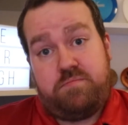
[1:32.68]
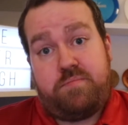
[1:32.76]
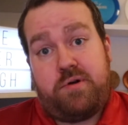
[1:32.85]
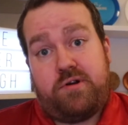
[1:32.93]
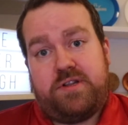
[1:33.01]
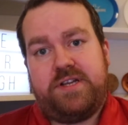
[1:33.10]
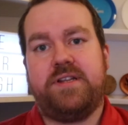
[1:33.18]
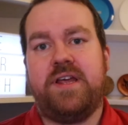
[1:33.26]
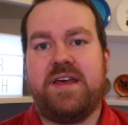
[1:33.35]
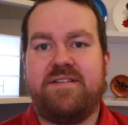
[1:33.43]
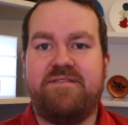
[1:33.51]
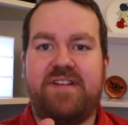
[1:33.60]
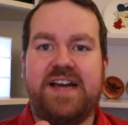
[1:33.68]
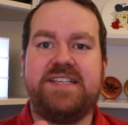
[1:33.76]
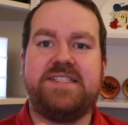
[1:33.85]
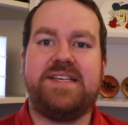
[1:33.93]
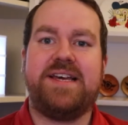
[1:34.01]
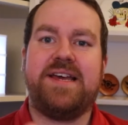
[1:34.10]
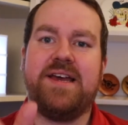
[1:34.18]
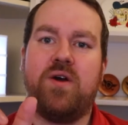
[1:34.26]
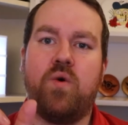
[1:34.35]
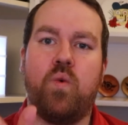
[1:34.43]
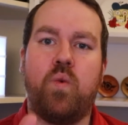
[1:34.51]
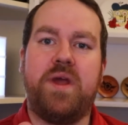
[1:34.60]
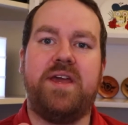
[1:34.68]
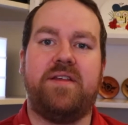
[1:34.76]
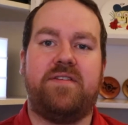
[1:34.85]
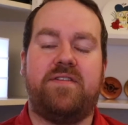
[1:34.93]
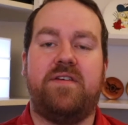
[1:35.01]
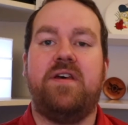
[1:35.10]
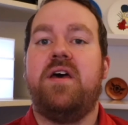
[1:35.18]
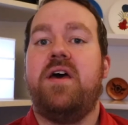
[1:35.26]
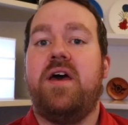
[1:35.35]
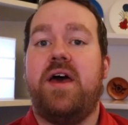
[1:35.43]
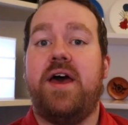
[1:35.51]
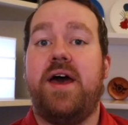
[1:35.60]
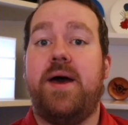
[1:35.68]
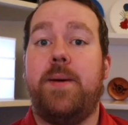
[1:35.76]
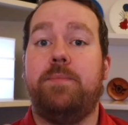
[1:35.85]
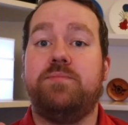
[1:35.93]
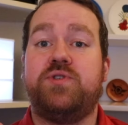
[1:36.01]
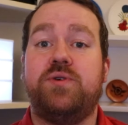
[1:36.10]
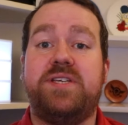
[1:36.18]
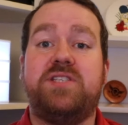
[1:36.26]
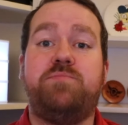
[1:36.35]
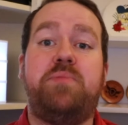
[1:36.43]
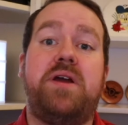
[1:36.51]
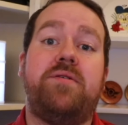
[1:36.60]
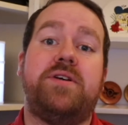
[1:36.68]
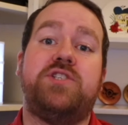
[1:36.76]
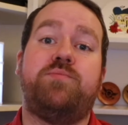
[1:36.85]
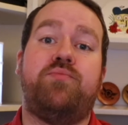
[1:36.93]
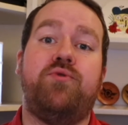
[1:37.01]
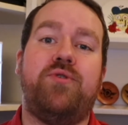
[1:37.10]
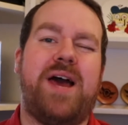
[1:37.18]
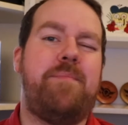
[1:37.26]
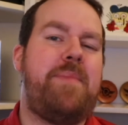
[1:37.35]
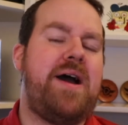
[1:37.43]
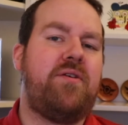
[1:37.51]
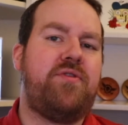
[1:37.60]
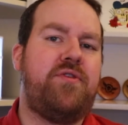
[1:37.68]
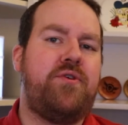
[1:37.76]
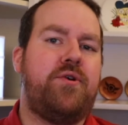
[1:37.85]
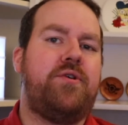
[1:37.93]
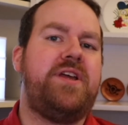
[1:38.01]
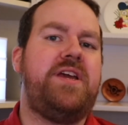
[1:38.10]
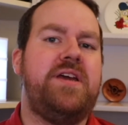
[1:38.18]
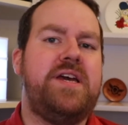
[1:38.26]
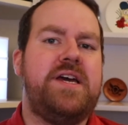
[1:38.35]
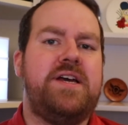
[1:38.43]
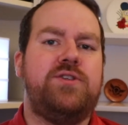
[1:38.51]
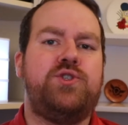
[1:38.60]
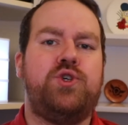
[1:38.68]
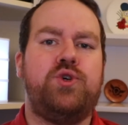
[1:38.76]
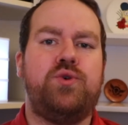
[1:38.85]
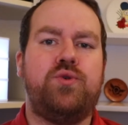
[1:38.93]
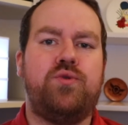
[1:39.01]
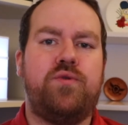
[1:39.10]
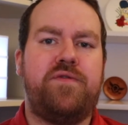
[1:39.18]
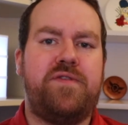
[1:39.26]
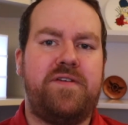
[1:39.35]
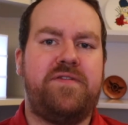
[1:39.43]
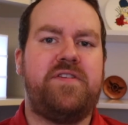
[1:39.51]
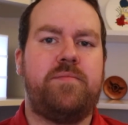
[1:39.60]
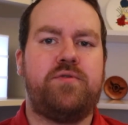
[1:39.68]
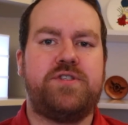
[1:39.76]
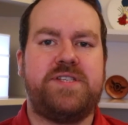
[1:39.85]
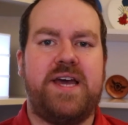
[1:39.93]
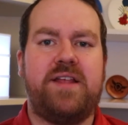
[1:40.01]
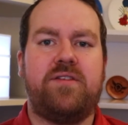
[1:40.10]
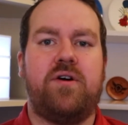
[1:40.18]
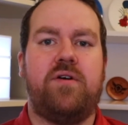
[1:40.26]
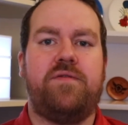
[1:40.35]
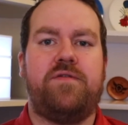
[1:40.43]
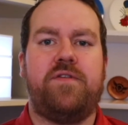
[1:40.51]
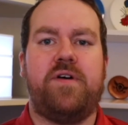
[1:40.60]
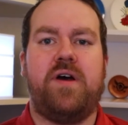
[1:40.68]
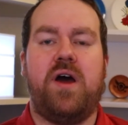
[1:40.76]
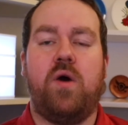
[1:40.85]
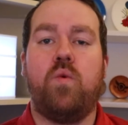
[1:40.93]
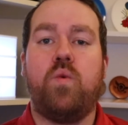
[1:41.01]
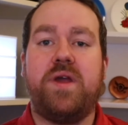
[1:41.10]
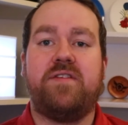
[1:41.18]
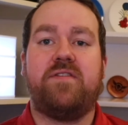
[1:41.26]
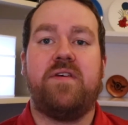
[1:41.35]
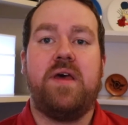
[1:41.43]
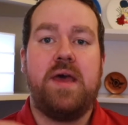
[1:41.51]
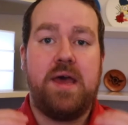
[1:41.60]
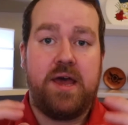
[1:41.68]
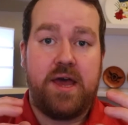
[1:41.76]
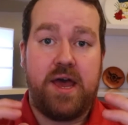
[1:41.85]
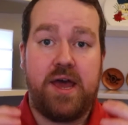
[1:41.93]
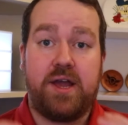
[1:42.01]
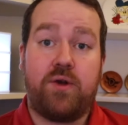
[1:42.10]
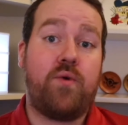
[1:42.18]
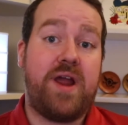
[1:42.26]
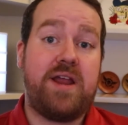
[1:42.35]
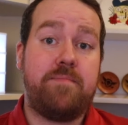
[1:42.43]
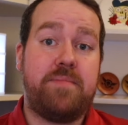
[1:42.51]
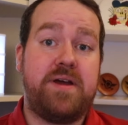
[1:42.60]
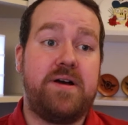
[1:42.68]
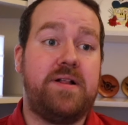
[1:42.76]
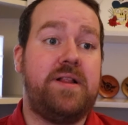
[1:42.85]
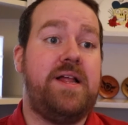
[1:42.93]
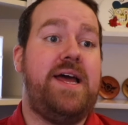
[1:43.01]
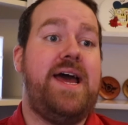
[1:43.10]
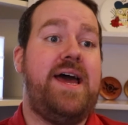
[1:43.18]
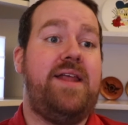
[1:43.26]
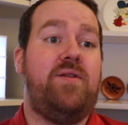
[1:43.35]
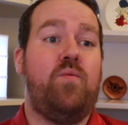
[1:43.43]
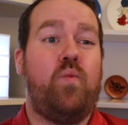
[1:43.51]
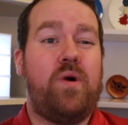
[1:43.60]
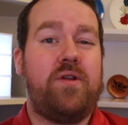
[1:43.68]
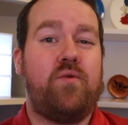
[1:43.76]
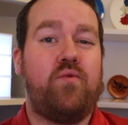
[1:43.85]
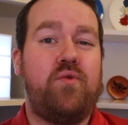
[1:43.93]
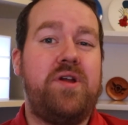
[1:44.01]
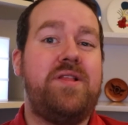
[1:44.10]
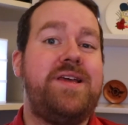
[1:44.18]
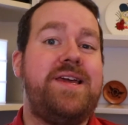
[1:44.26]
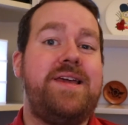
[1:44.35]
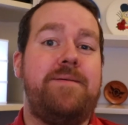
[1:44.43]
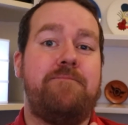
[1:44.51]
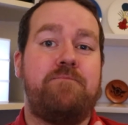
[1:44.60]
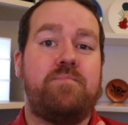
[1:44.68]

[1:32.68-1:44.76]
Berlin Weisse wheat. So this beer is brewed about 30 to 50% of a wheat grain bill, and what really